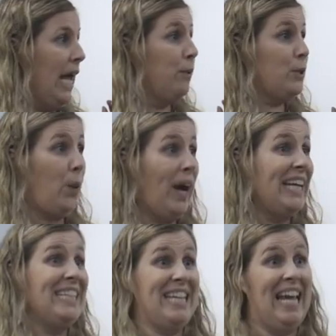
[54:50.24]
It was quite
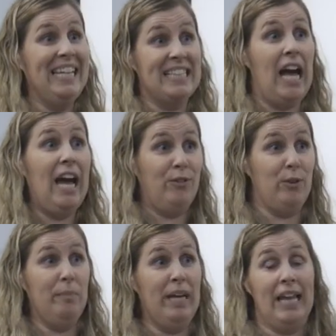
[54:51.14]
intense, I have to
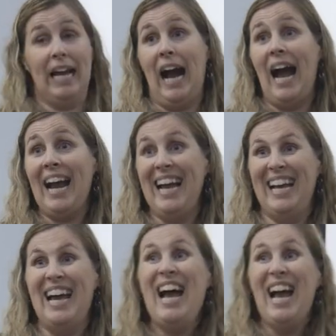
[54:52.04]
admit. Like,
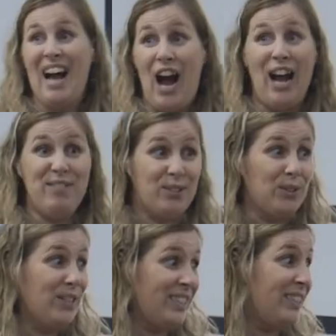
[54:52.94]
I've
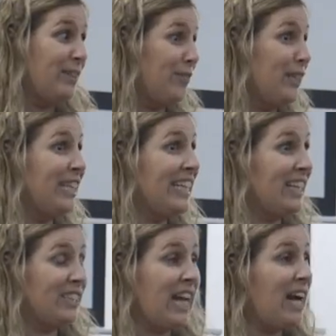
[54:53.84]
sold this stuff for
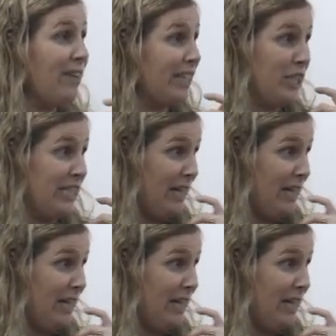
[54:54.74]
years, and I've actually